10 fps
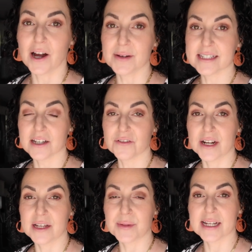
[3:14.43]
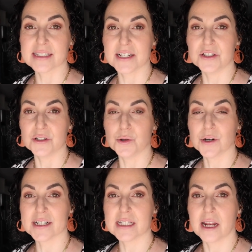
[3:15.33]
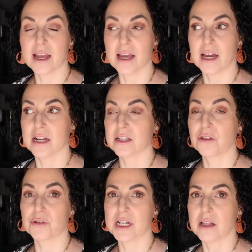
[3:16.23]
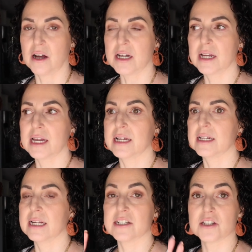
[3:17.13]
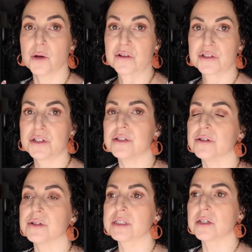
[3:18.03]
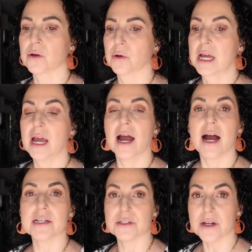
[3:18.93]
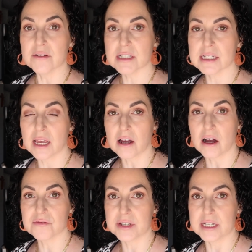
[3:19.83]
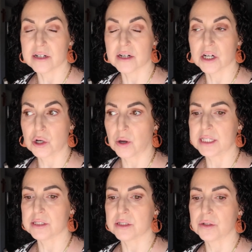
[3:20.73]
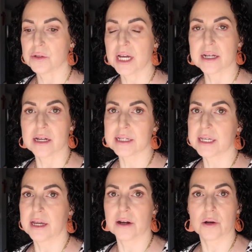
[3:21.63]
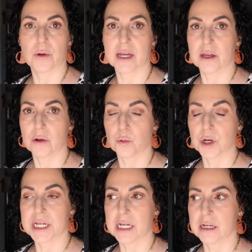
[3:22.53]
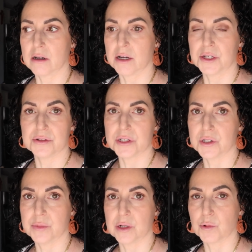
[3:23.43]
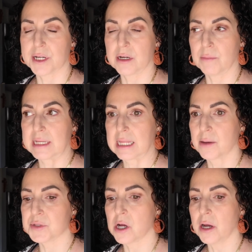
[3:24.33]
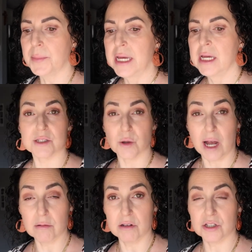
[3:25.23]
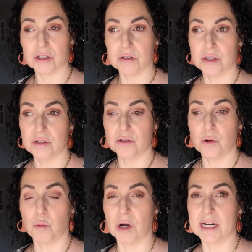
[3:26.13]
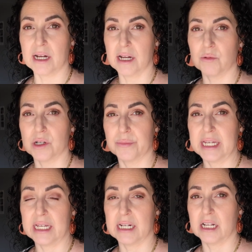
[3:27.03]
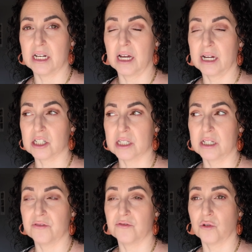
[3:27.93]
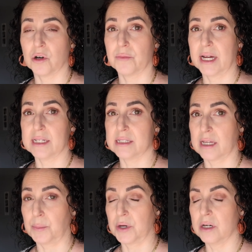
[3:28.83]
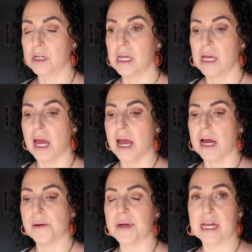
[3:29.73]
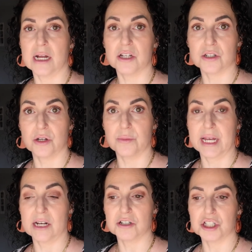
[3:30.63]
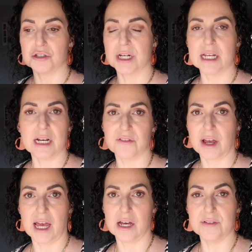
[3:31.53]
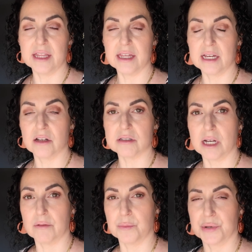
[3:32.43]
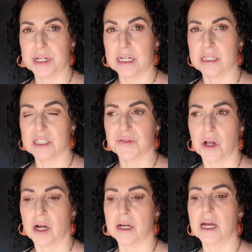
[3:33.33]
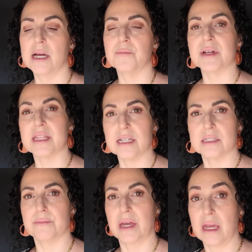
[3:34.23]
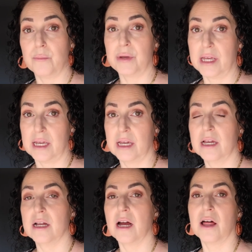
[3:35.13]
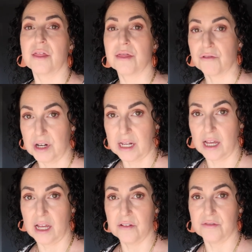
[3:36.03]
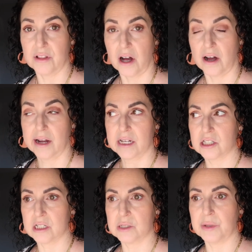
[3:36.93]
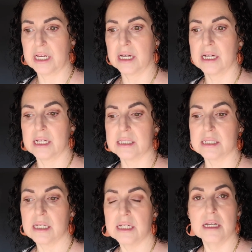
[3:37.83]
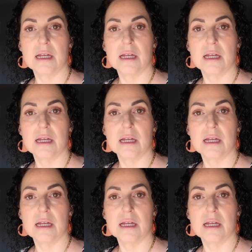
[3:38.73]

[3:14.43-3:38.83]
got myself ready because I do work today at 3 o'clock and it is almost 2. So I do have to take off here quite soon. I got carried away working on YouTube and working on my laptop. So I will show you what I will be eating actually for my supper. And I'll show you my energy drink. And if I have anything else, I will put it in this vlog. But this may be a 3-day vlog just because